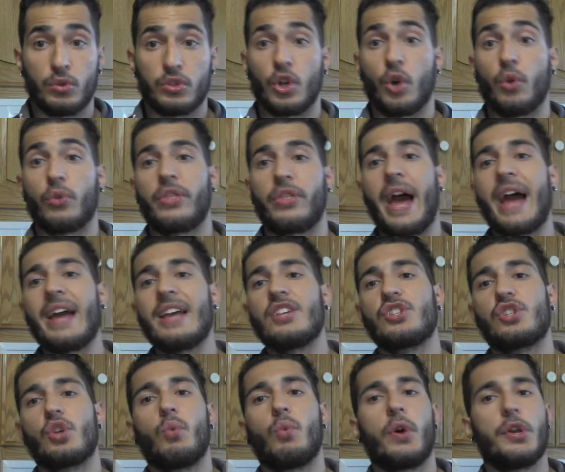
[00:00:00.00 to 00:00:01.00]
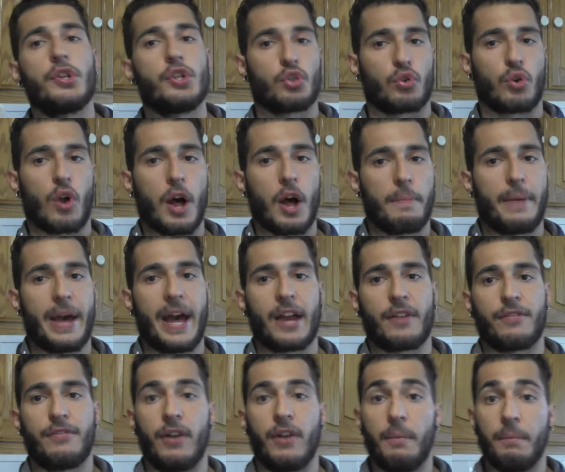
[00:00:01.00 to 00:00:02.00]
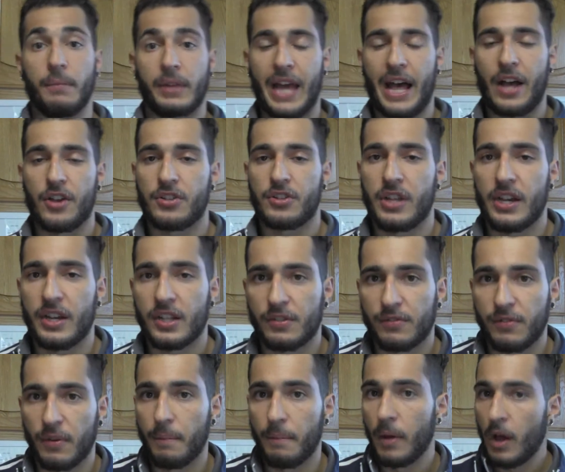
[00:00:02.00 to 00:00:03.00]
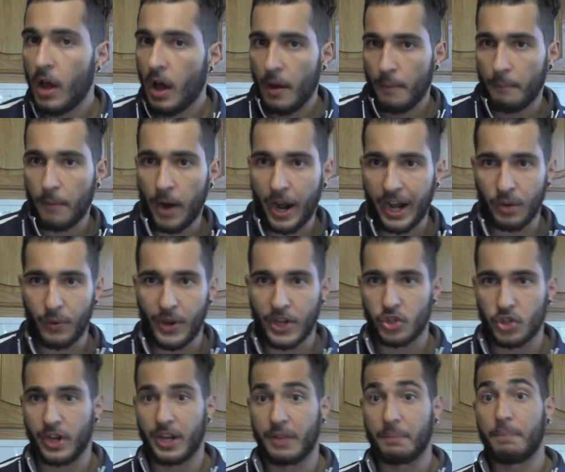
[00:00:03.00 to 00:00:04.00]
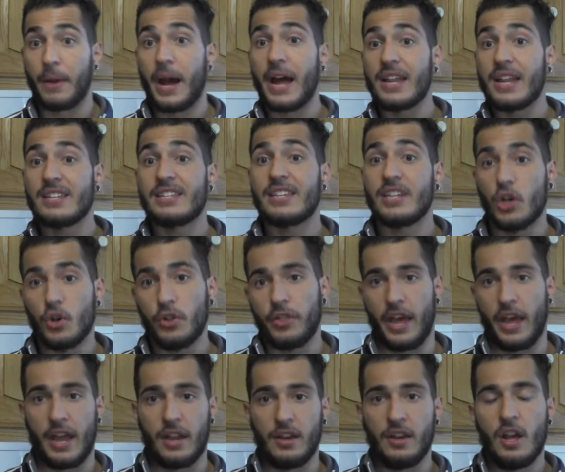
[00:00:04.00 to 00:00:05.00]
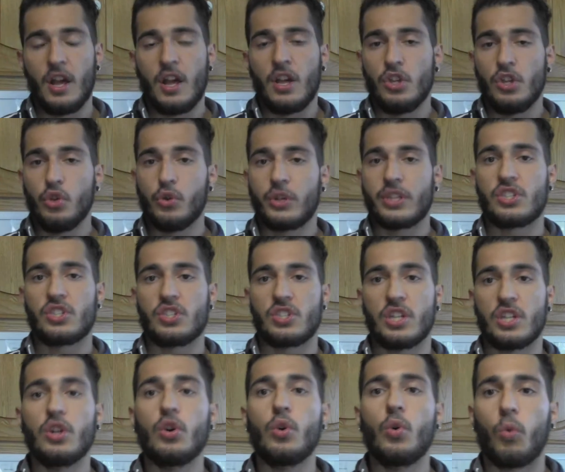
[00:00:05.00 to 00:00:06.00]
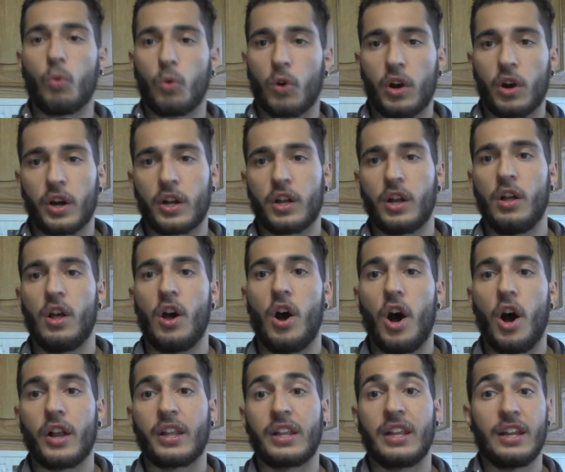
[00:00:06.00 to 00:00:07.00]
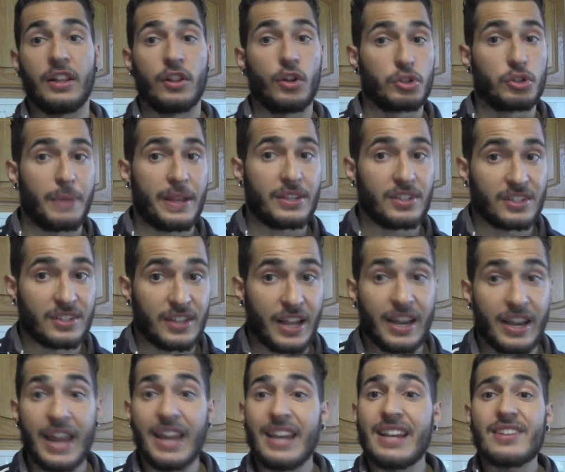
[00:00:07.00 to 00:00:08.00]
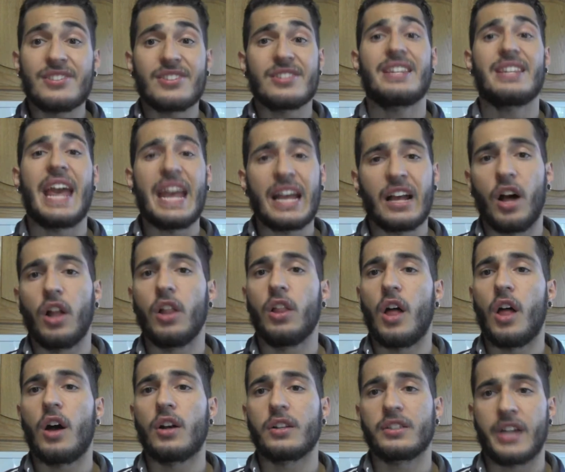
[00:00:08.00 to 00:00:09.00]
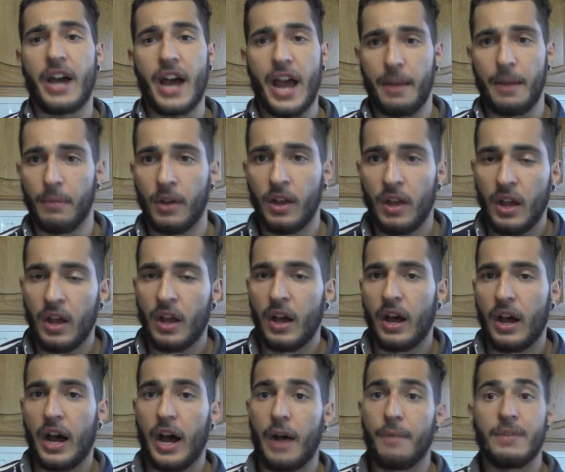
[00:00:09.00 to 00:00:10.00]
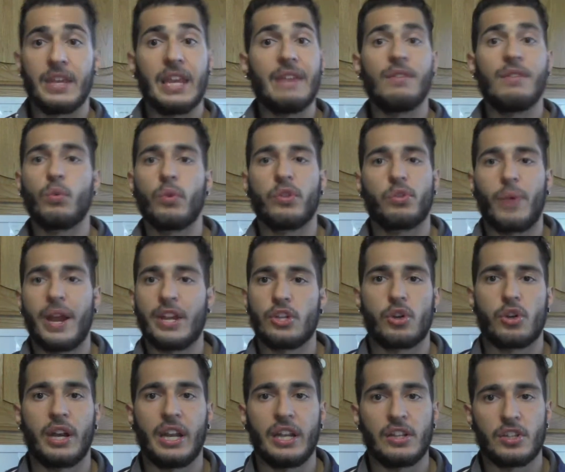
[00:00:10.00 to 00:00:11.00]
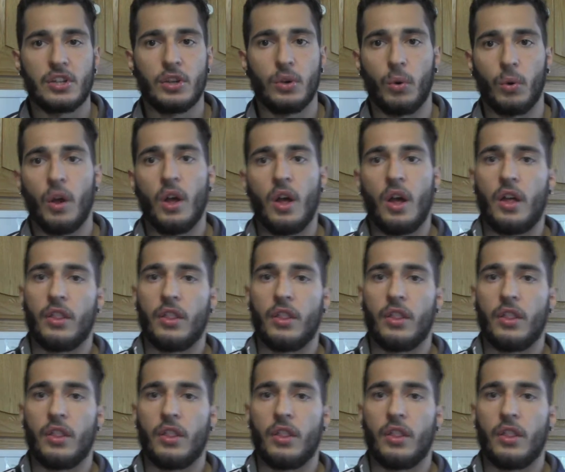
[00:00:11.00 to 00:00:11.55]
So that is the one drawback from calisthenics, from body weight training. But until then, you can still work on getting those basics done, and it doesn't take a long time. Even with weight training too.